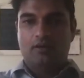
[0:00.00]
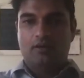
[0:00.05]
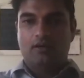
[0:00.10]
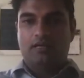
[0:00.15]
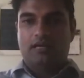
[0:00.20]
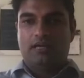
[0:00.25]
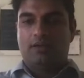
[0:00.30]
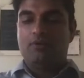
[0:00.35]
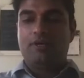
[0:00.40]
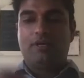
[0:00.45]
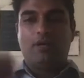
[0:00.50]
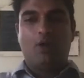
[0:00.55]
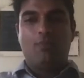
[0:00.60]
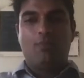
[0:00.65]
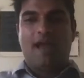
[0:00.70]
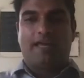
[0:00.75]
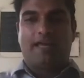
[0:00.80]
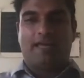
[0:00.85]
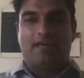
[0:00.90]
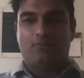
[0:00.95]
can we go
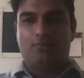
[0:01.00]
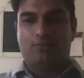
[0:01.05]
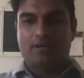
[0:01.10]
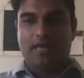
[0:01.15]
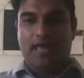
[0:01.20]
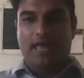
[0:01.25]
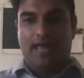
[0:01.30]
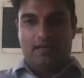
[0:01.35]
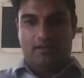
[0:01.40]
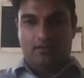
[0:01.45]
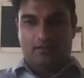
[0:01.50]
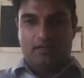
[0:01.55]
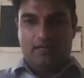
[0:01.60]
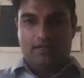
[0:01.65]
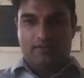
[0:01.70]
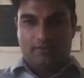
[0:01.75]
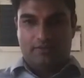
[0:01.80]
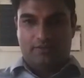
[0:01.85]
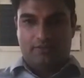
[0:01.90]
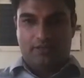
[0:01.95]
back and
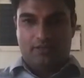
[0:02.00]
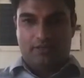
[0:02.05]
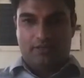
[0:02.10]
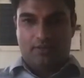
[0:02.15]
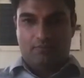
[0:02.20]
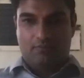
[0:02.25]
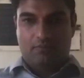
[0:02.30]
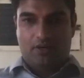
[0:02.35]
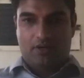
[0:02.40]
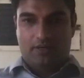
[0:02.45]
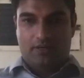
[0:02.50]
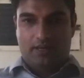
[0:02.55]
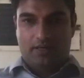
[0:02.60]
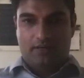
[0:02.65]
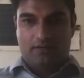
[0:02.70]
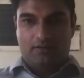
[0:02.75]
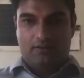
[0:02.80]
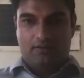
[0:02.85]
reanalyze our target market